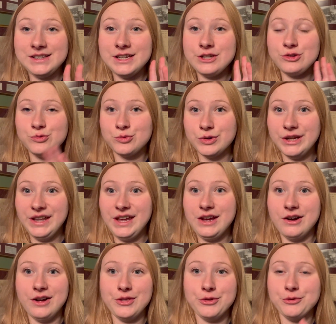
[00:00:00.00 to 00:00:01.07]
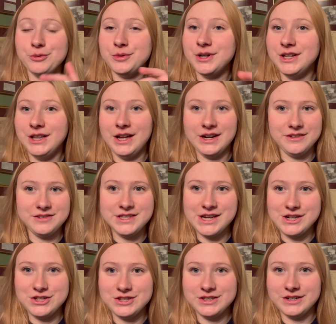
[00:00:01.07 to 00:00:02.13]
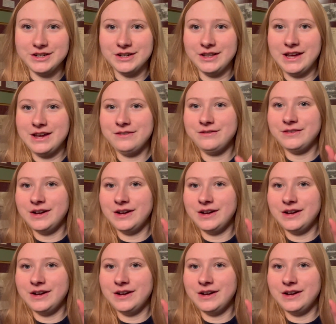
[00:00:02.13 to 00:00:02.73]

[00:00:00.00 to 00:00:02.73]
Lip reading: has really gone through a lot of stages in her life.